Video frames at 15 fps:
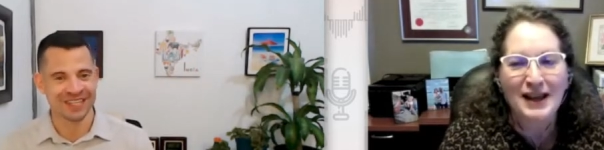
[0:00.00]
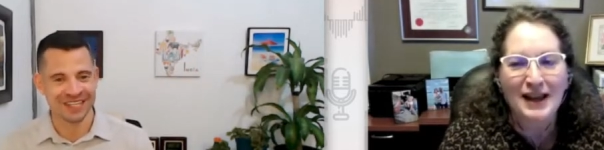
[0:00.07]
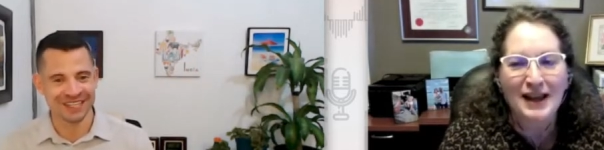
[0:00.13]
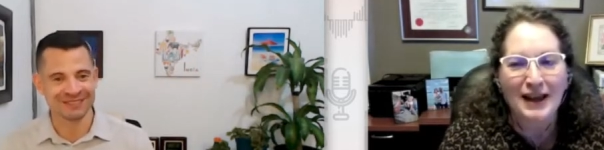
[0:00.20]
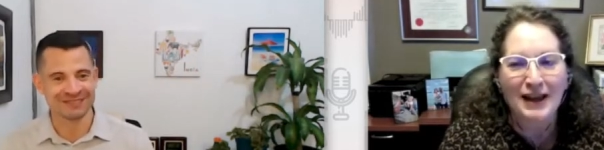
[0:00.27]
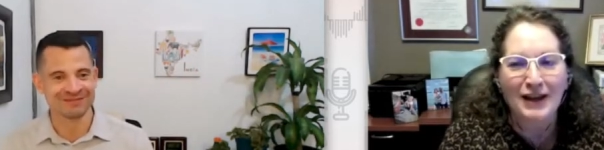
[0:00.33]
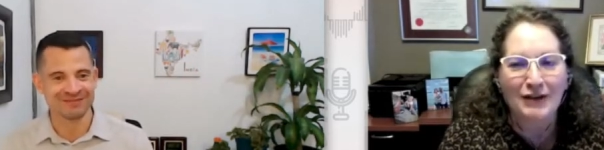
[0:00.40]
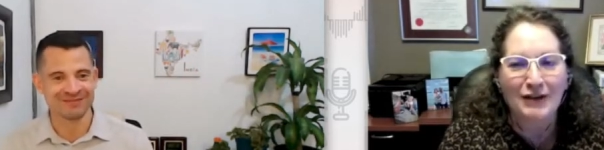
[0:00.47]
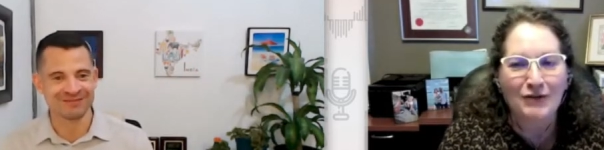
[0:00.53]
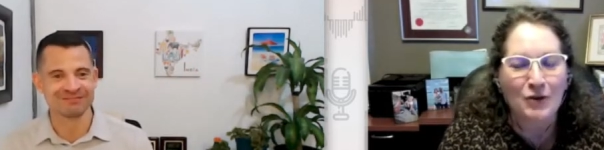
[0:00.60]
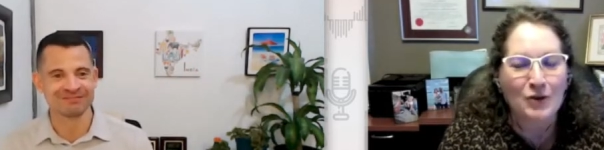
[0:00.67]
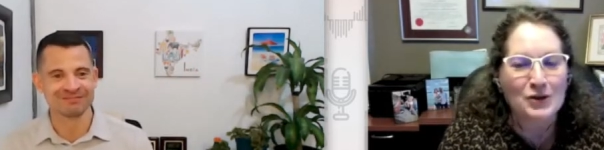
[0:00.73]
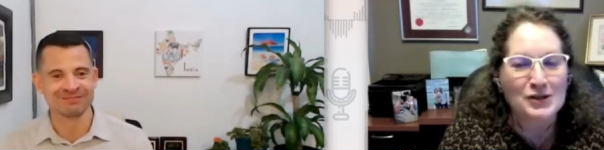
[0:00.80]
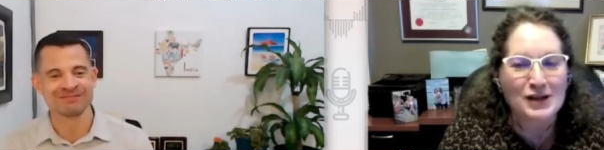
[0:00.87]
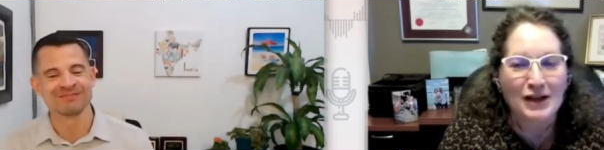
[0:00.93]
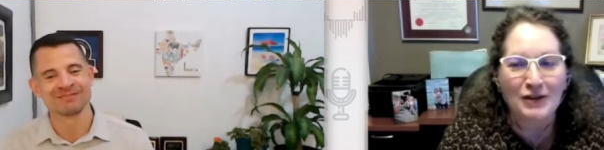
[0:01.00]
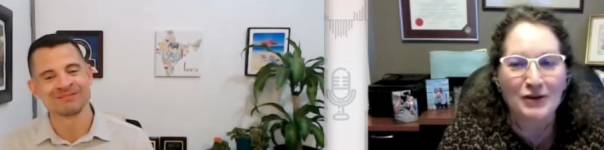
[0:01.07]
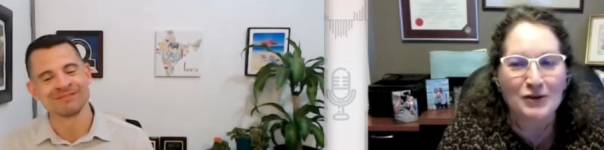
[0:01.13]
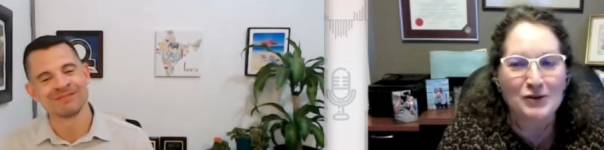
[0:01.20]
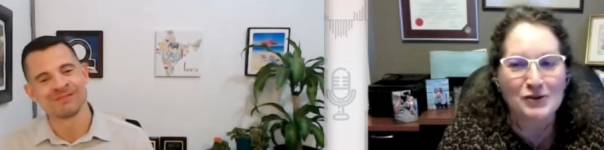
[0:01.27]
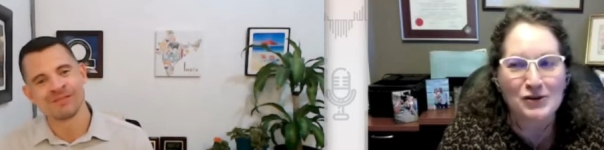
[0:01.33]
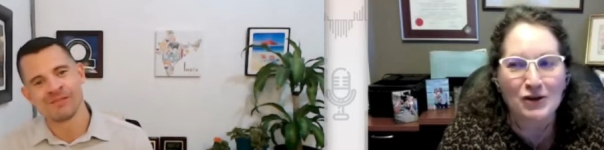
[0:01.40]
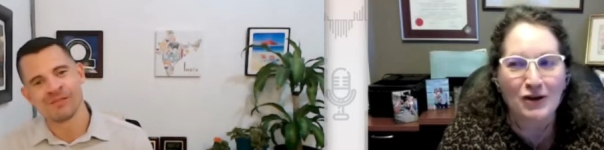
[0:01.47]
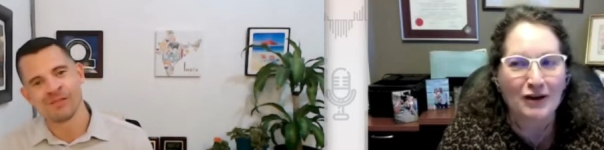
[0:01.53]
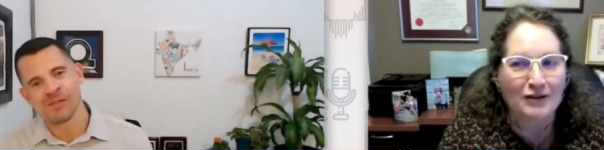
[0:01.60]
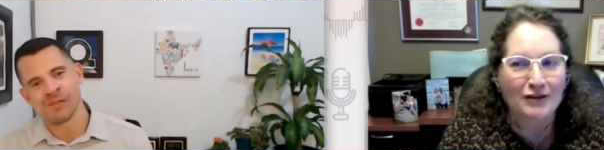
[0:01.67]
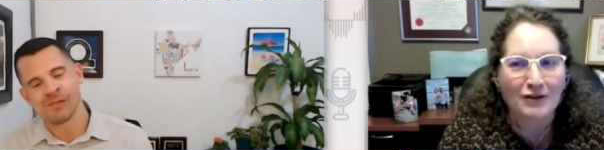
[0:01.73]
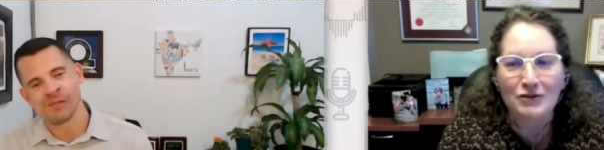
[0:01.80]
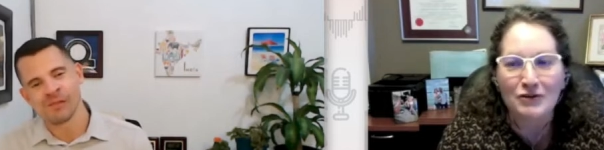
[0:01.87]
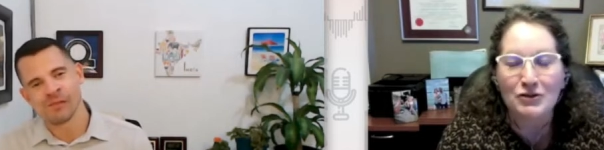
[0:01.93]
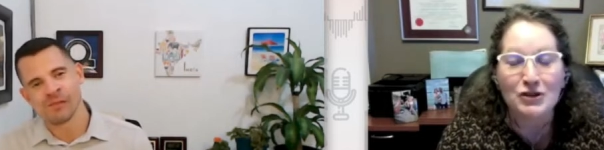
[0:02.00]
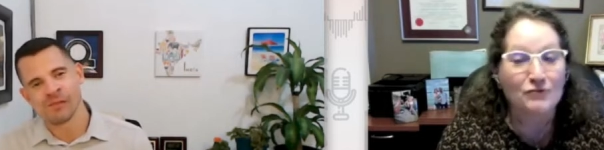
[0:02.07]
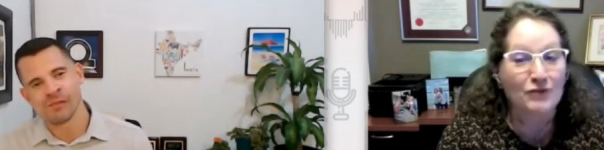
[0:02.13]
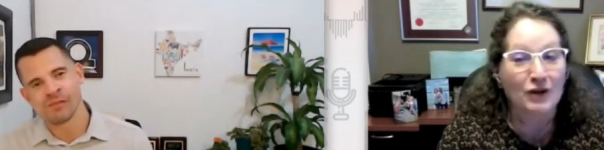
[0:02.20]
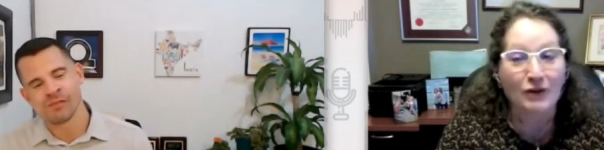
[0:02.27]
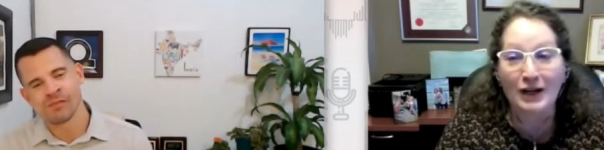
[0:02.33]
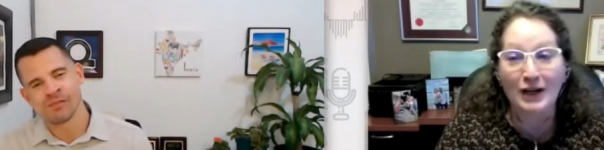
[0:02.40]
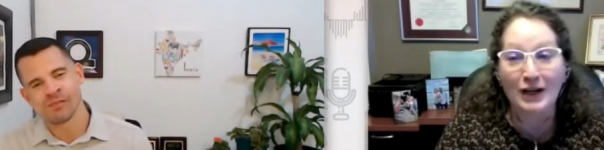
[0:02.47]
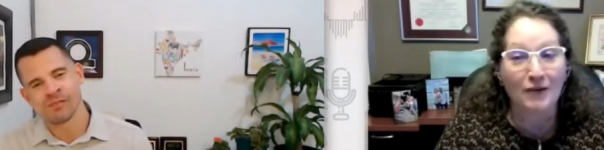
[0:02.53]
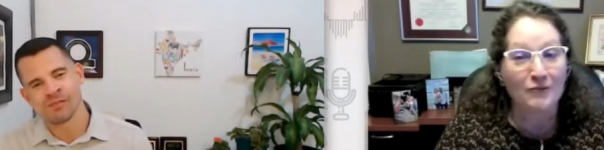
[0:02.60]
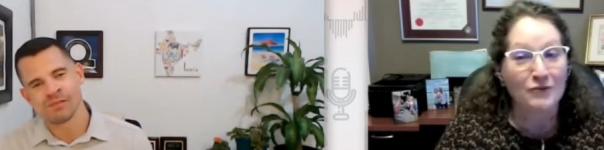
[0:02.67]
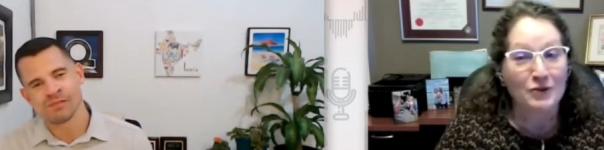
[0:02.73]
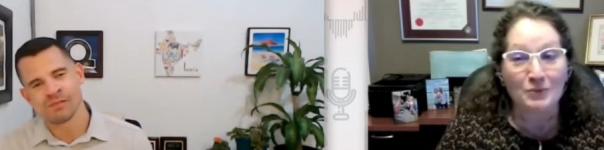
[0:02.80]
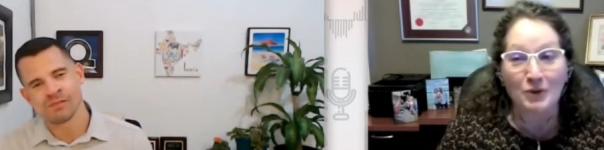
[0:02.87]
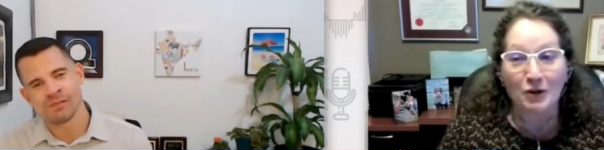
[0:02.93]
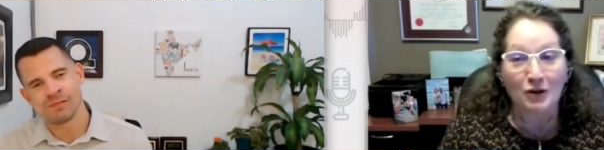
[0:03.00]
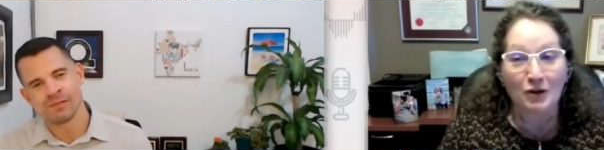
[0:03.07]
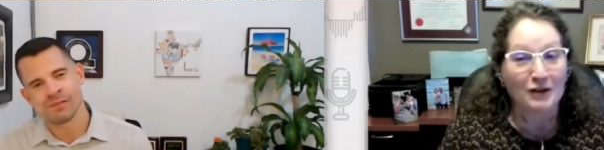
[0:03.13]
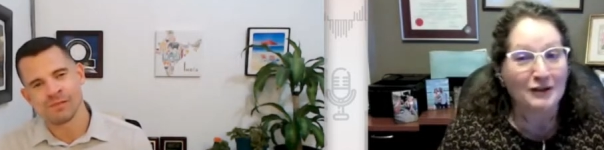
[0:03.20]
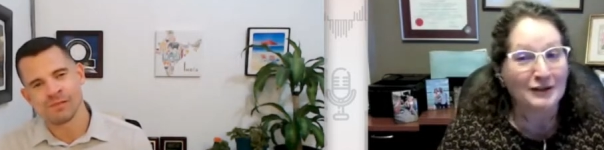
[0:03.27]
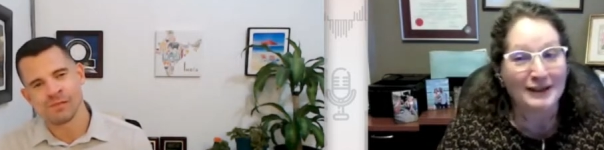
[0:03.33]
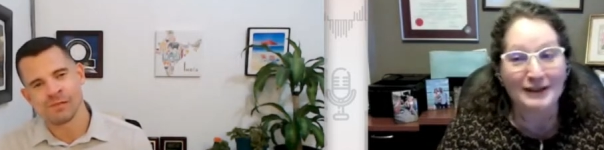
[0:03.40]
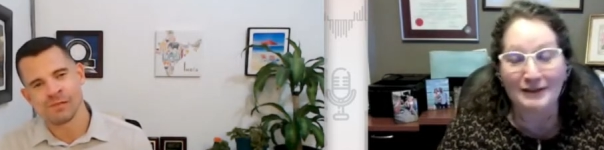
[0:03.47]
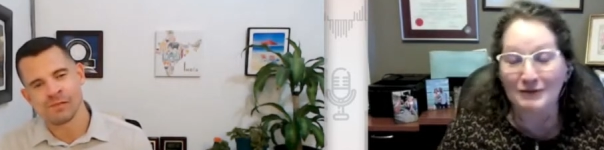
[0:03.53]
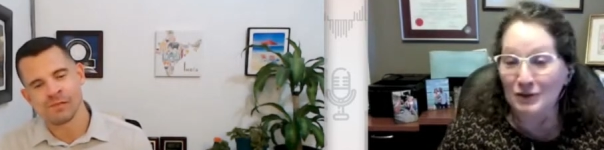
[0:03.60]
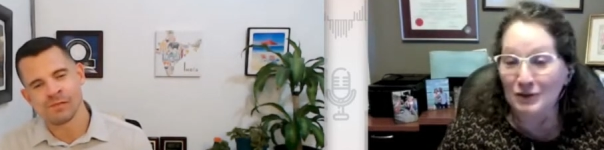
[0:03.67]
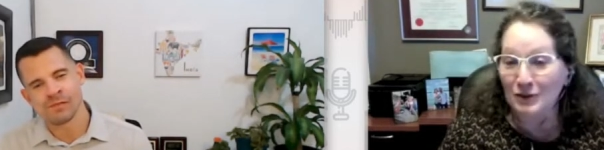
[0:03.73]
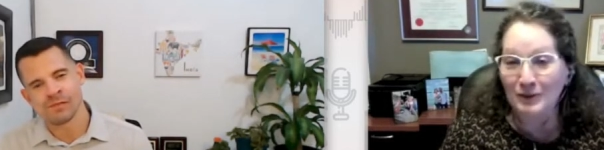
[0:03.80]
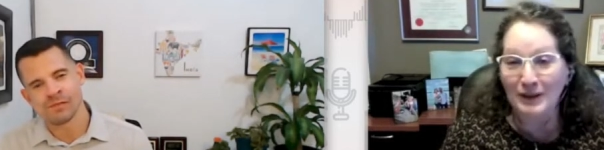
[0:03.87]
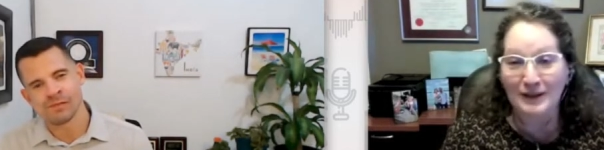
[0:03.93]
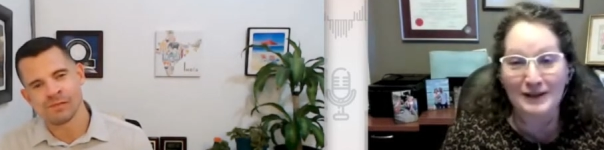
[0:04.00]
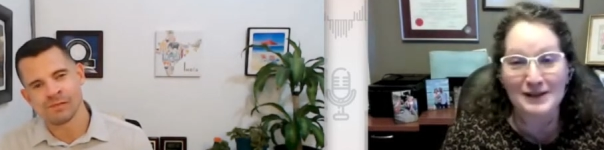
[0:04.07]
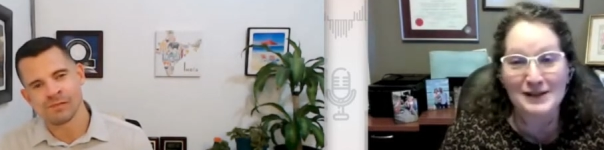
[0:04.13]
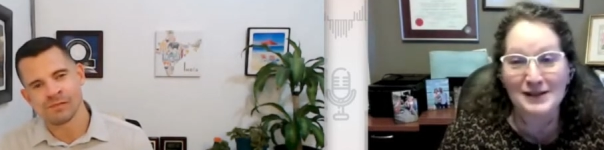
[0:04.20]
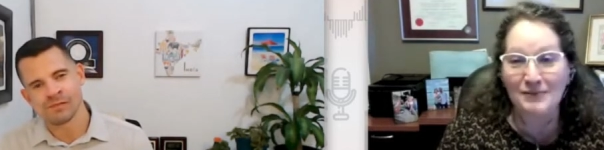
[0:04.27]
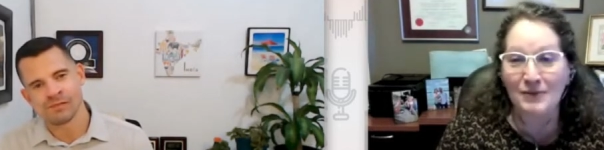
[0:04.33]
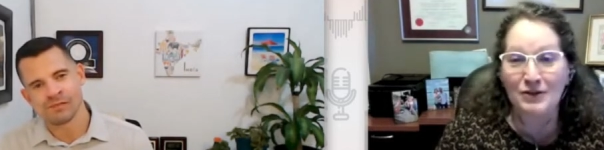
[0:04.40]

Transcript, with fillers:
Speaker 1: And of course, others are, are just very comfortable in doing this,